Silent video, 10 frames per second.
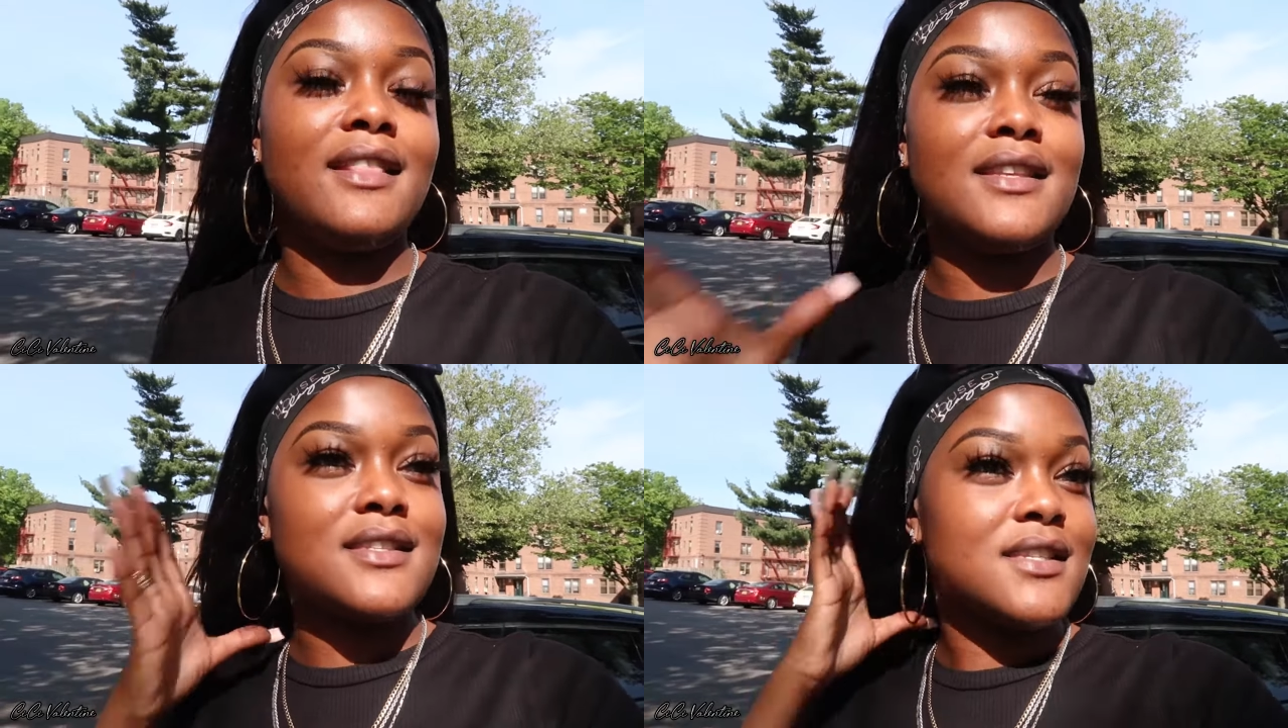
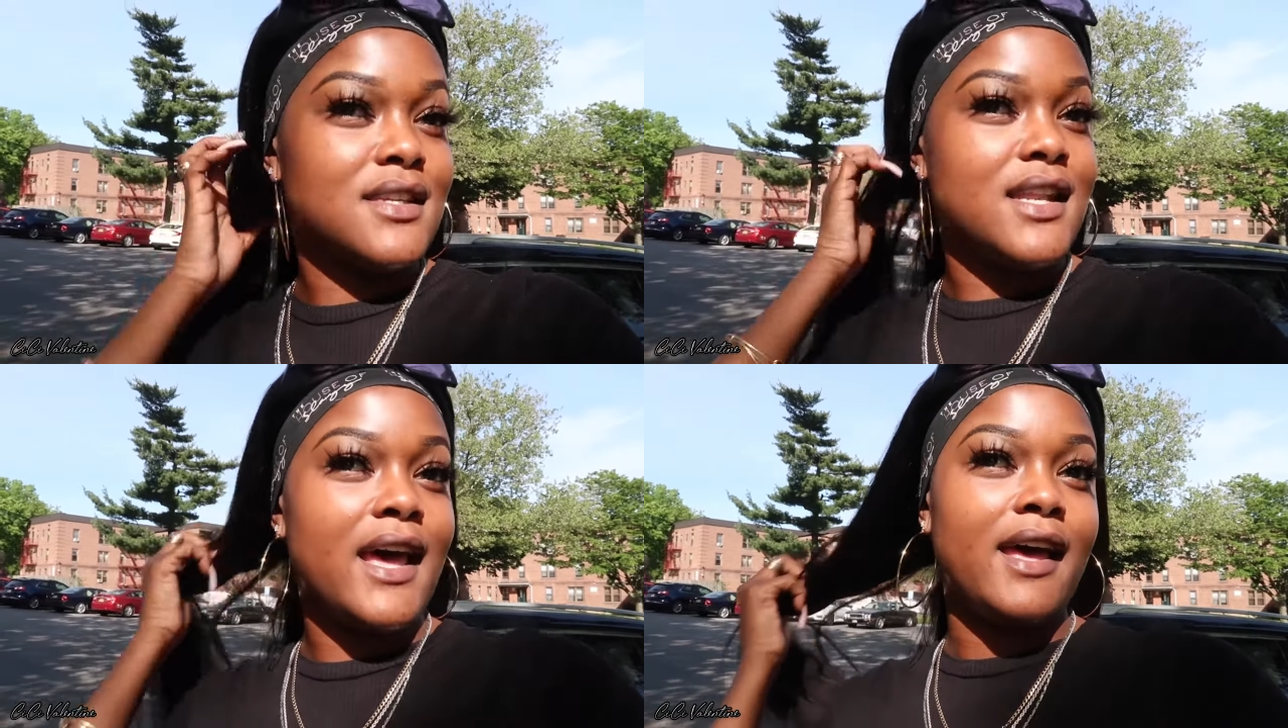this
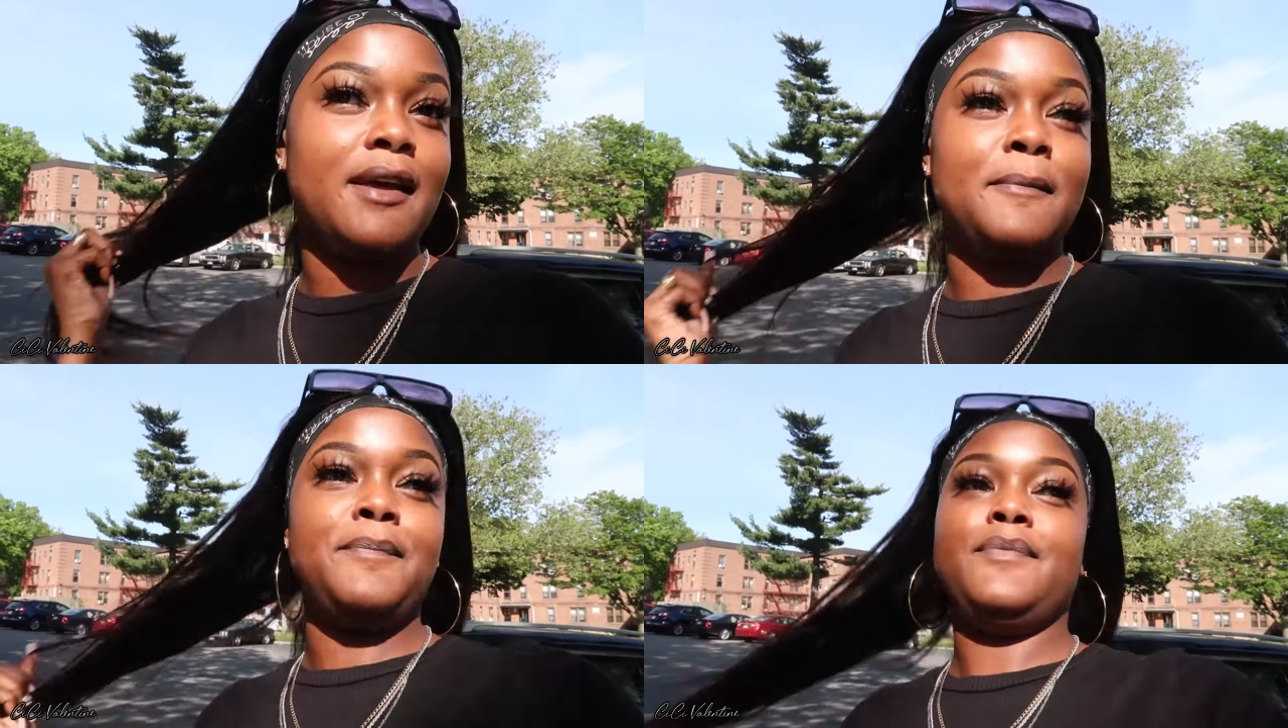and
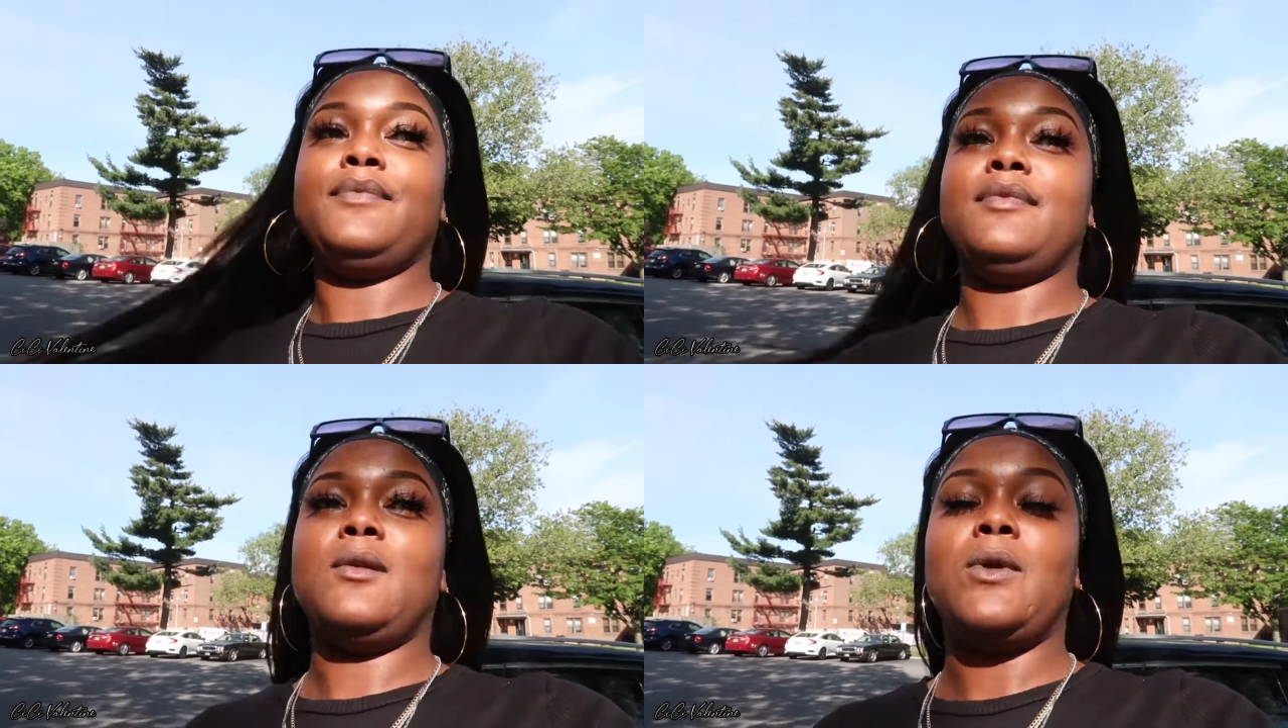that,
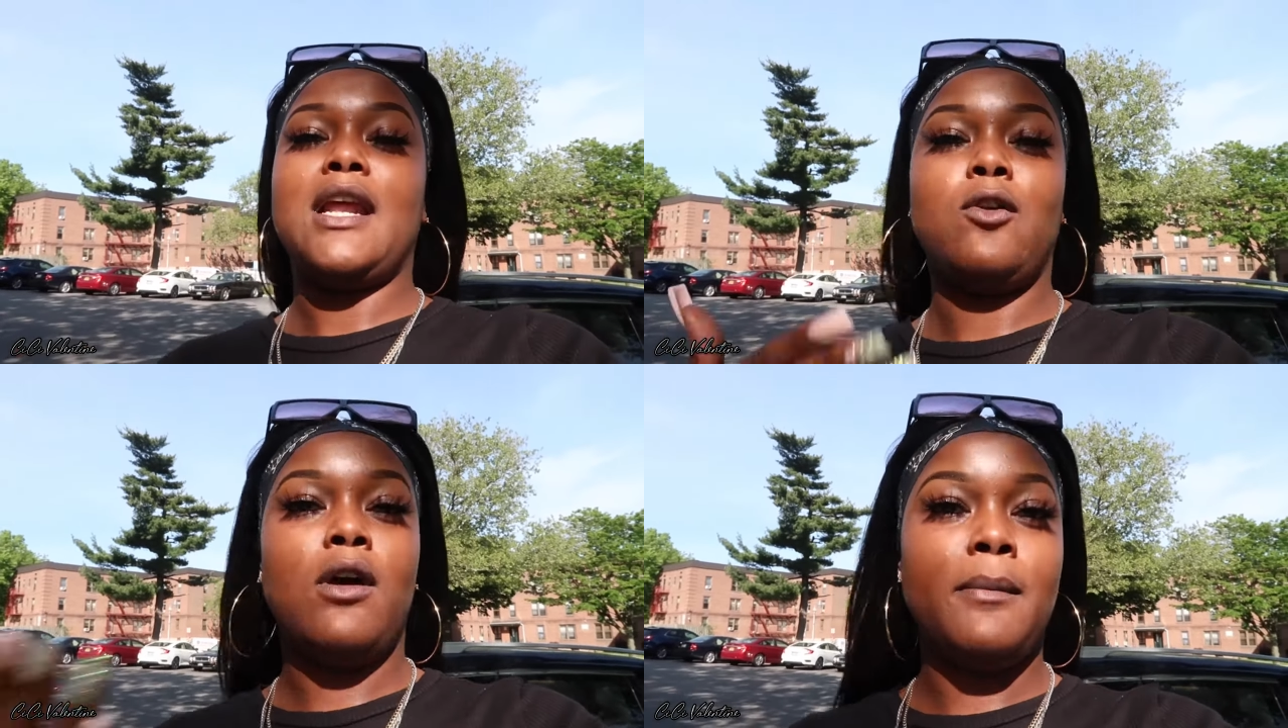and
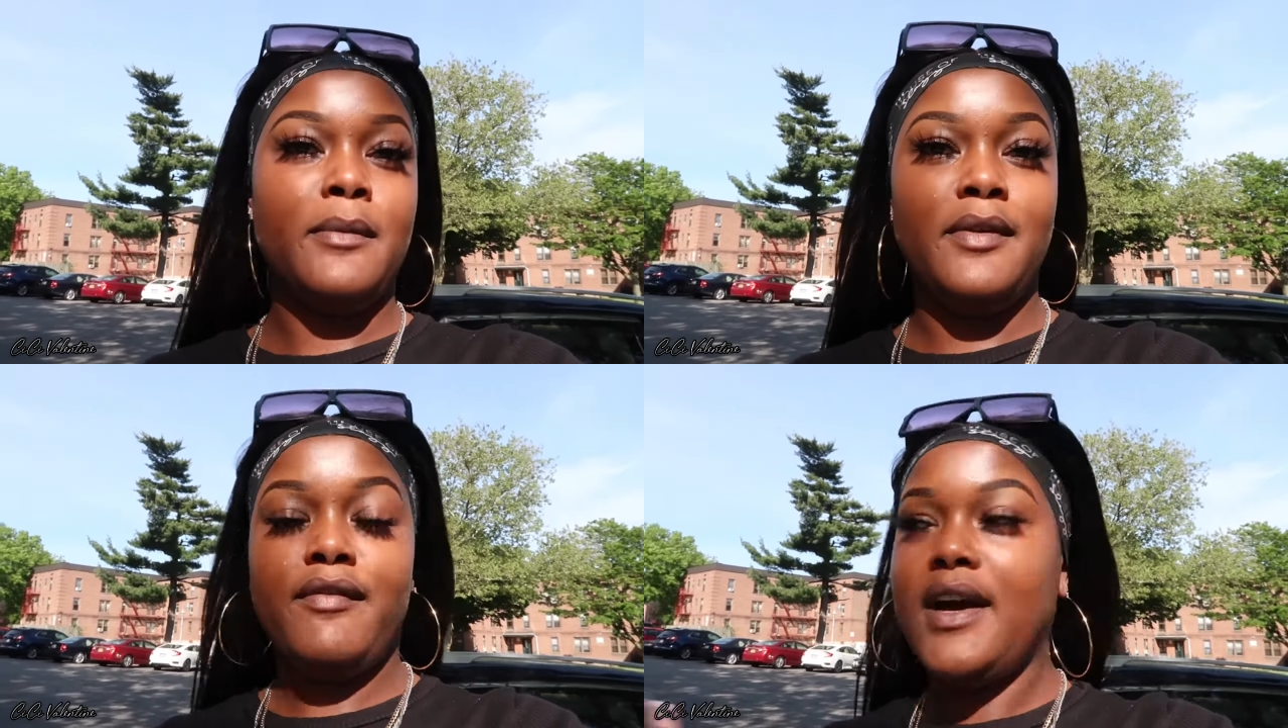I know I'm
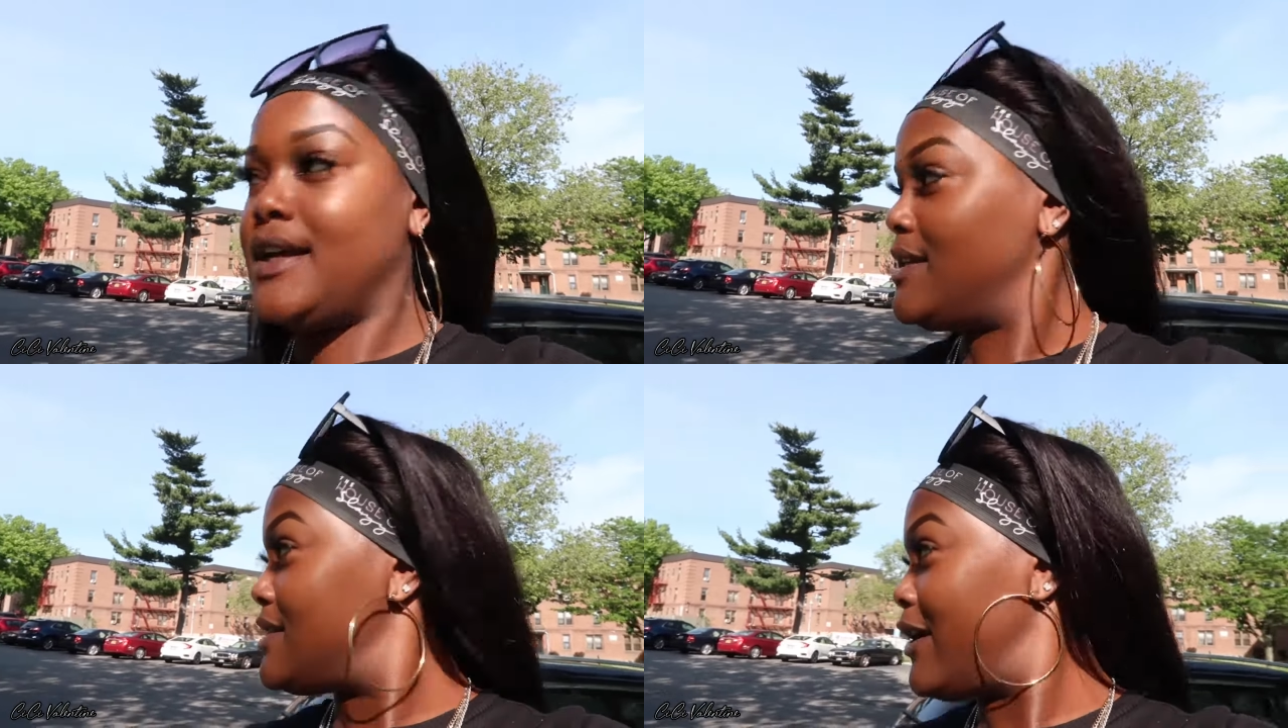gonna be
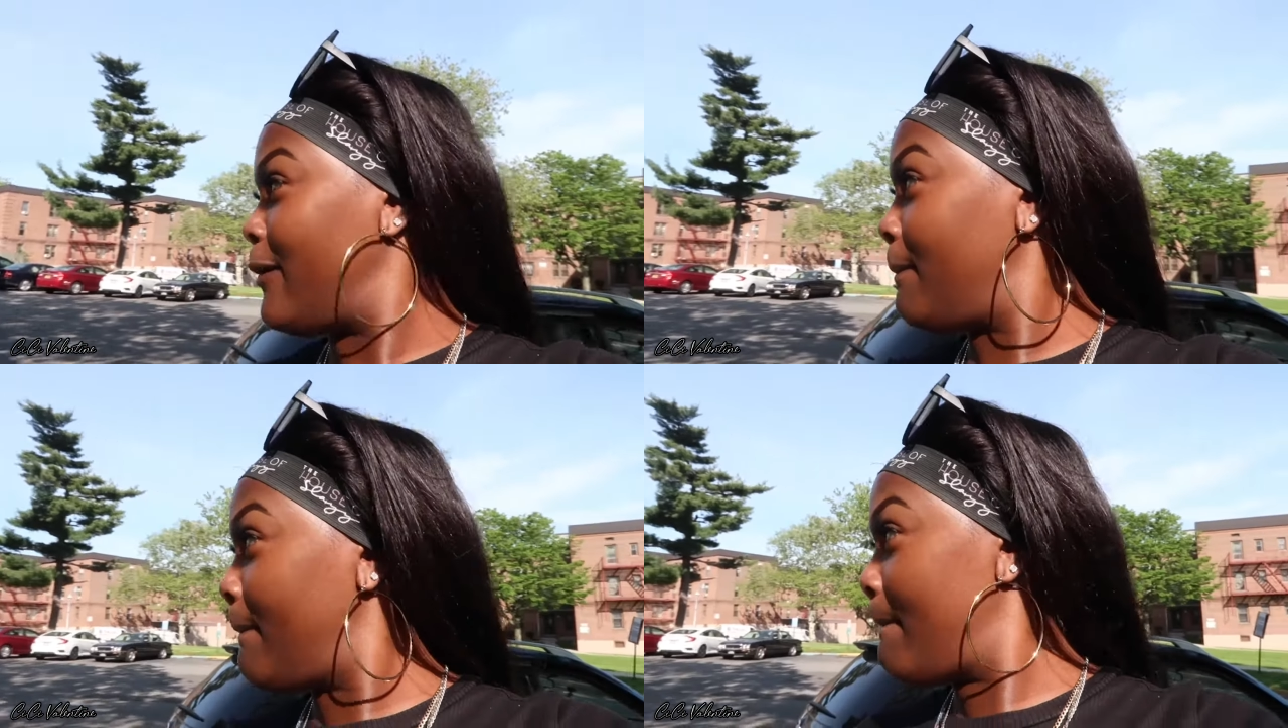fine. So